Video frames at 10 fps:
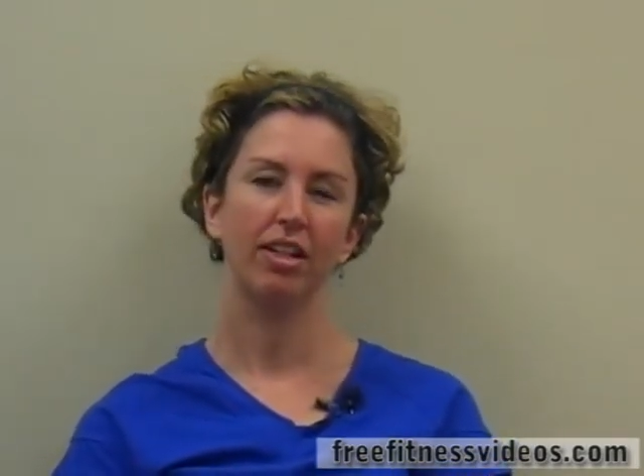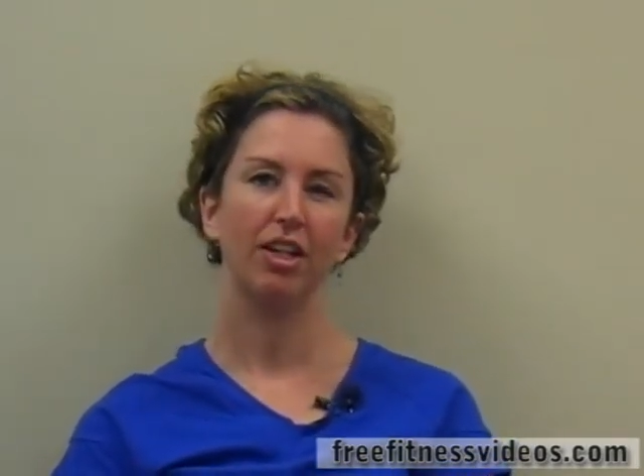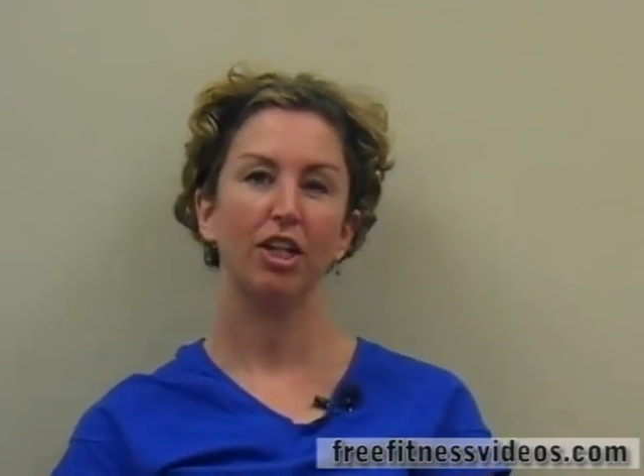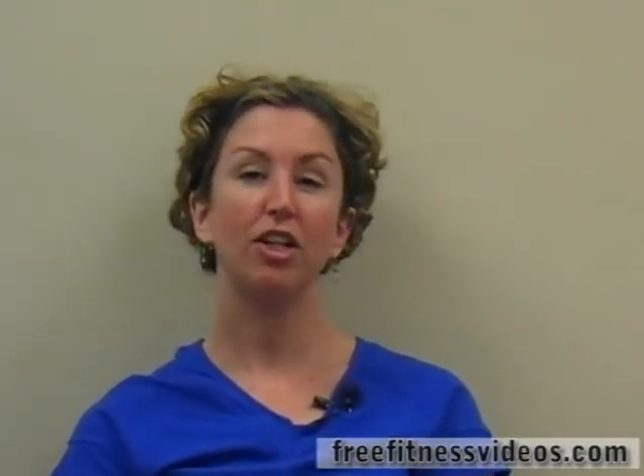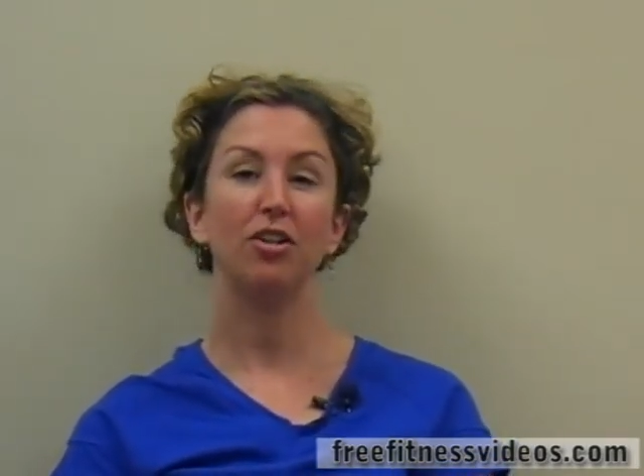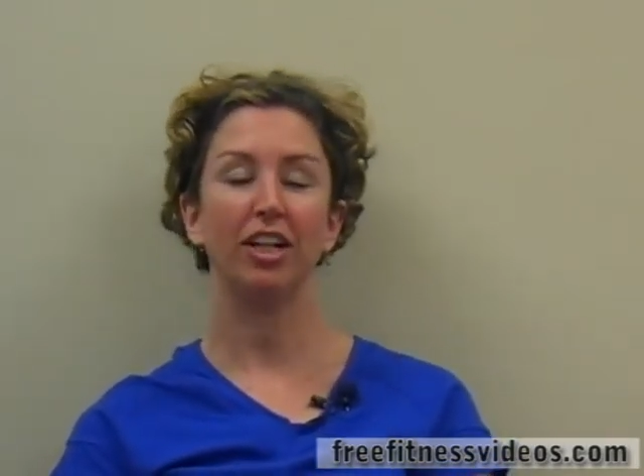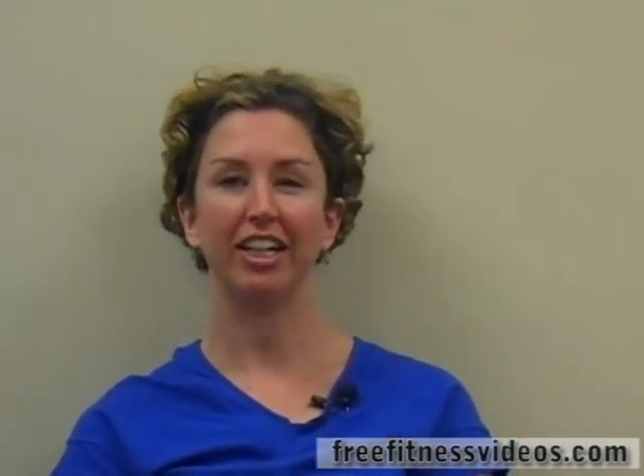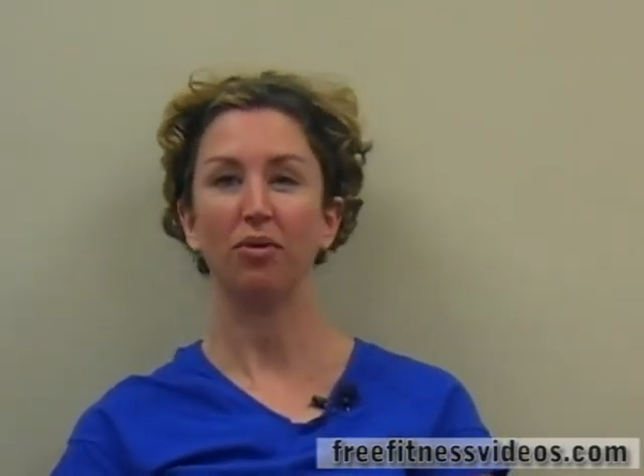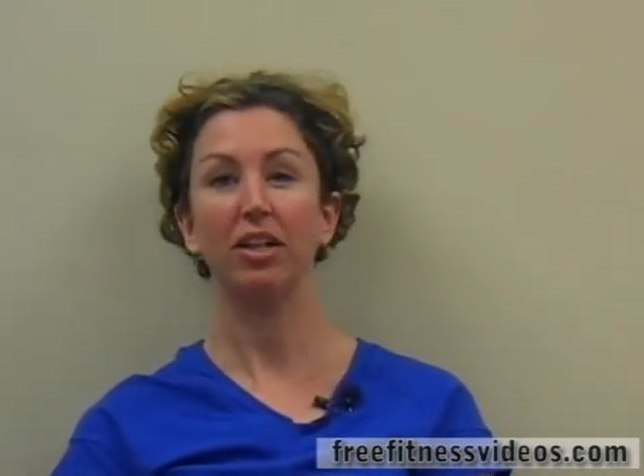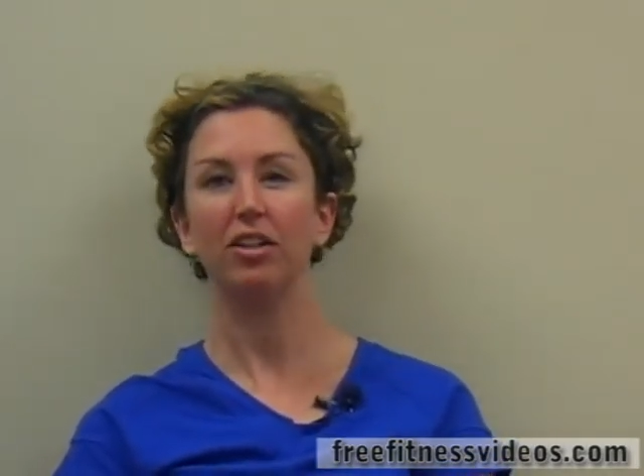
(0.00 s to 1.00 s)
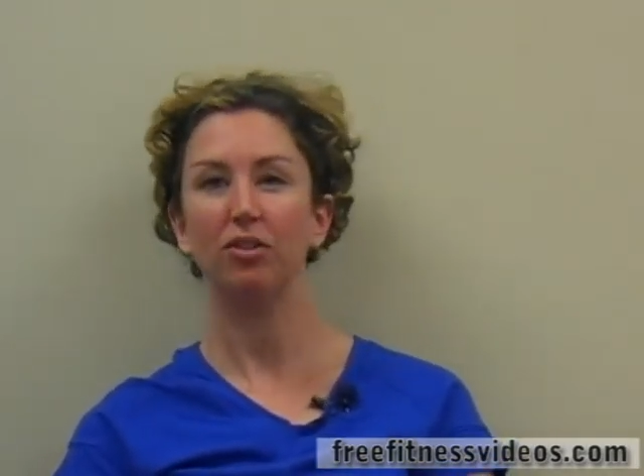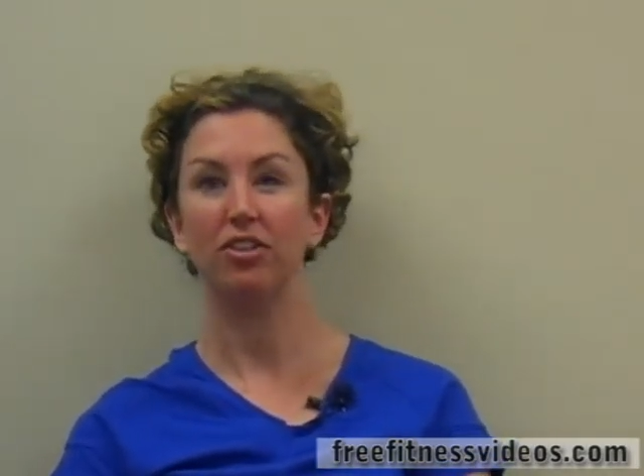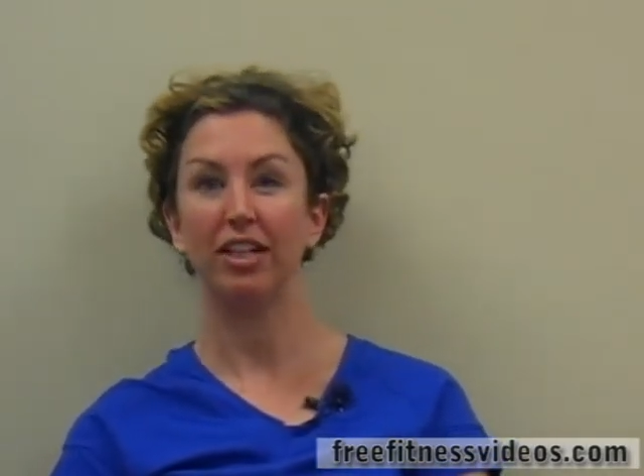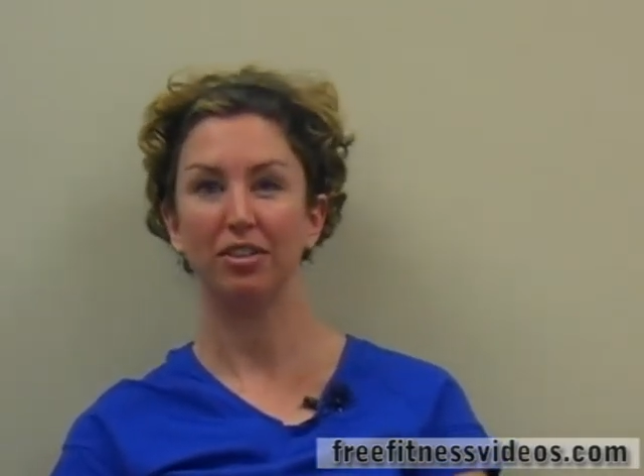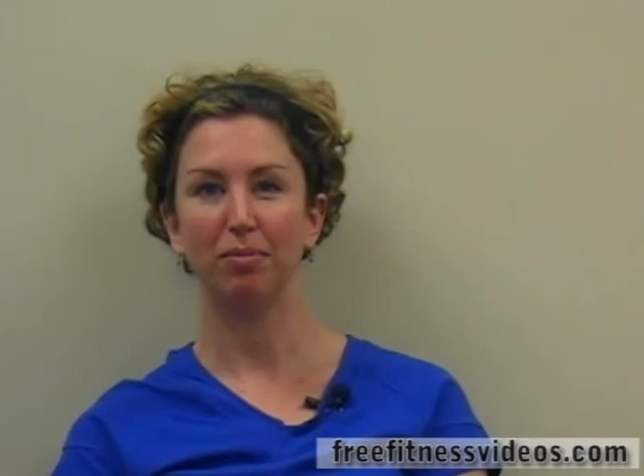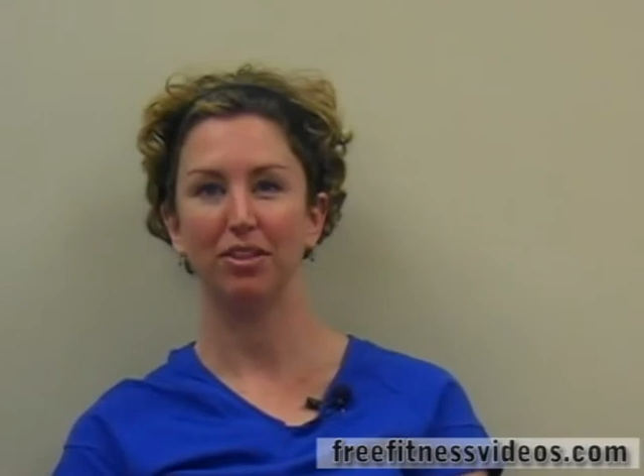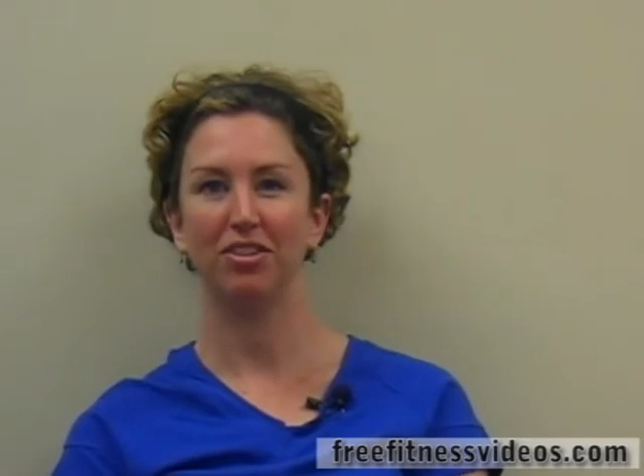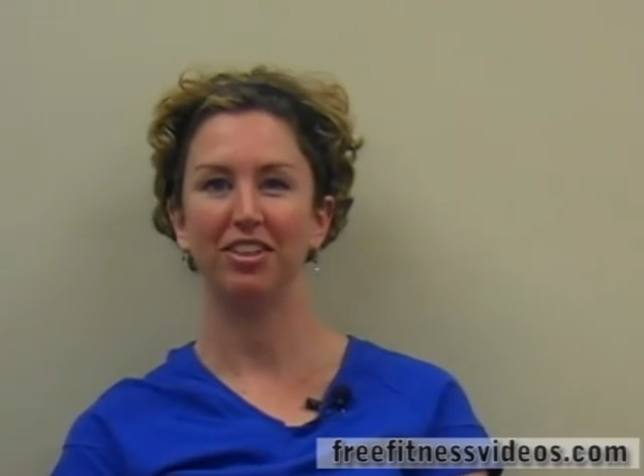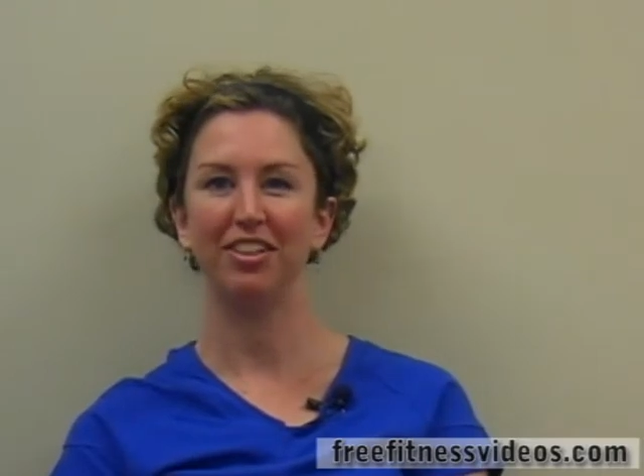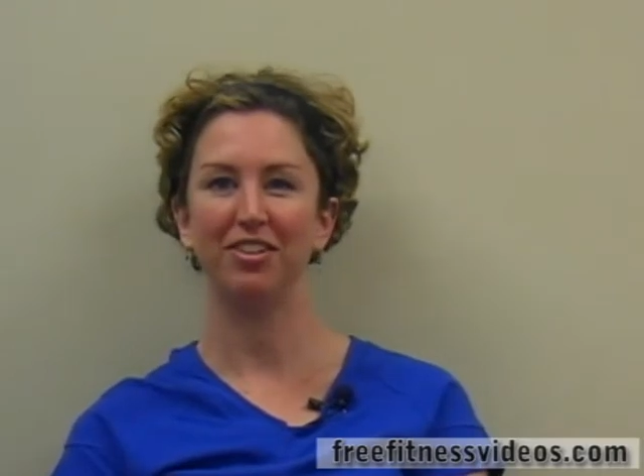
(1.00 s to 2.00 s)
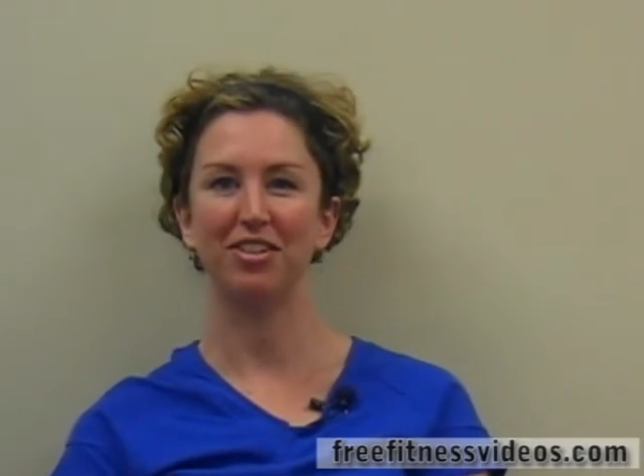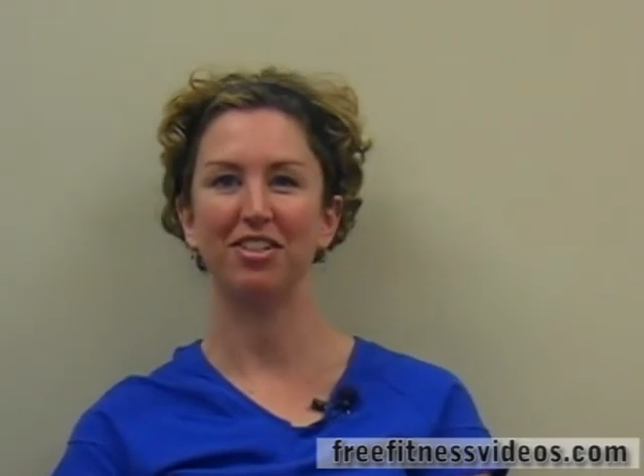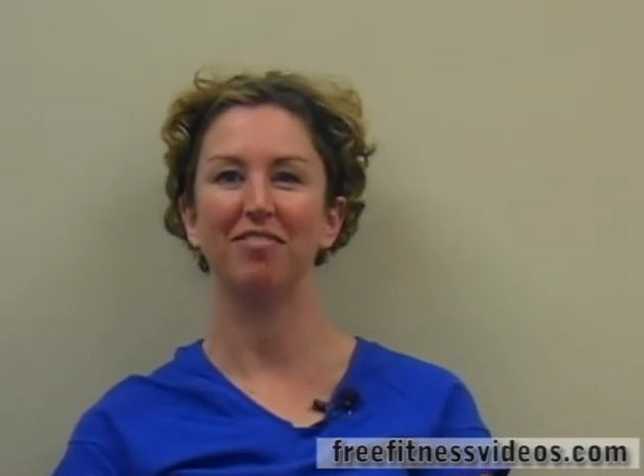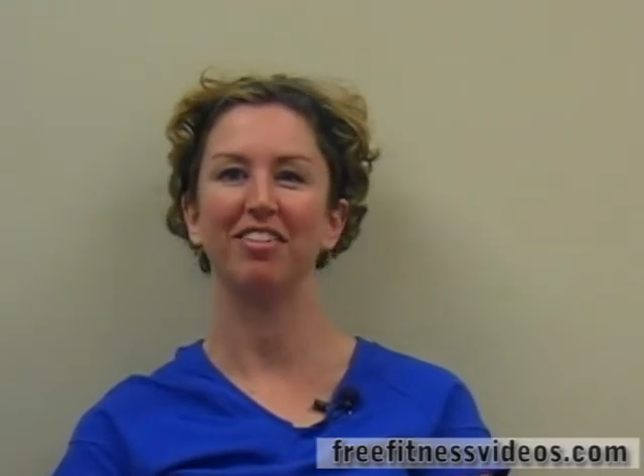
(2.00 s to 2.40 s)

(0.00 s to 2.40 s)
You could do we could do Sesame Street nutrition